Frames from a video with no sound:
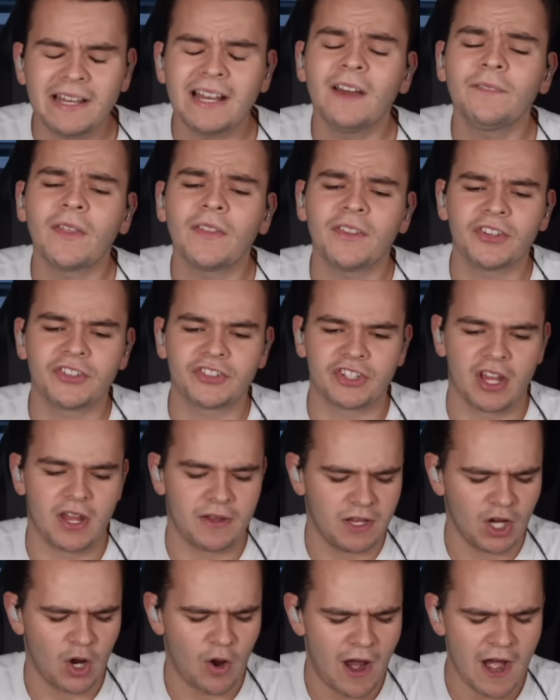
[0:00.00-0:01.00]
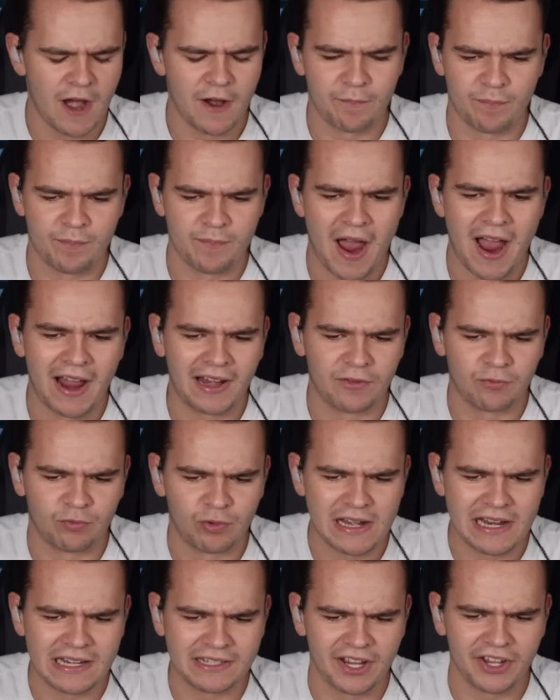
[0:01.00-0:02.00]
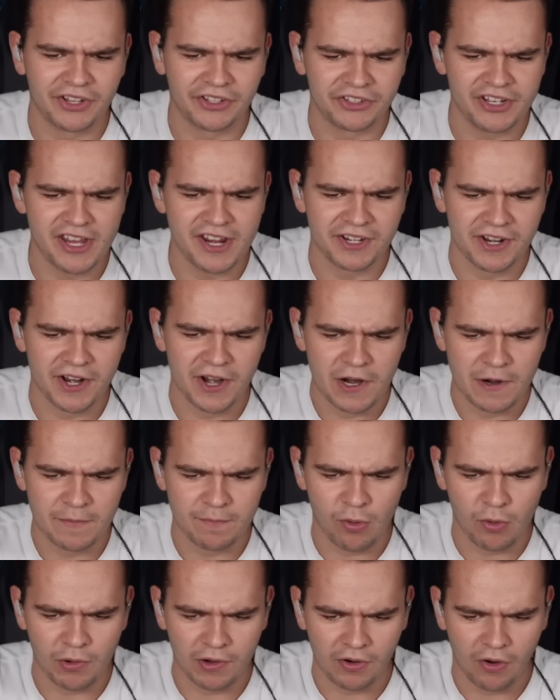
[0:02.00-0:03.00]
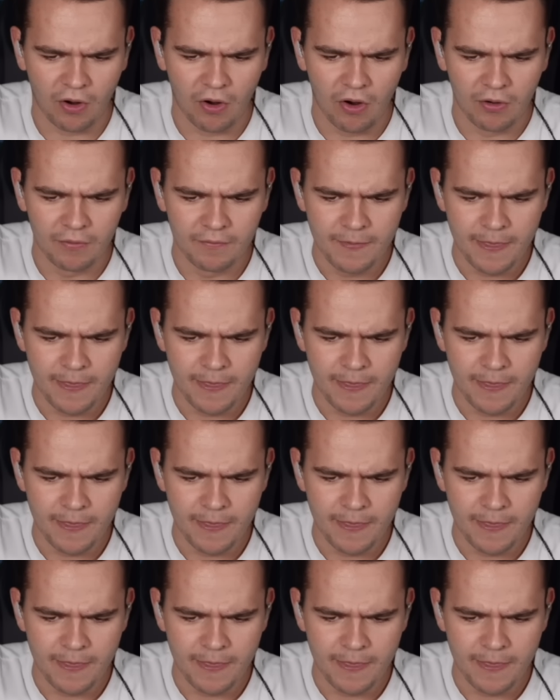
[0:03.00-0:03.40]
But I doubt that this, you know, island really does need an airport at all.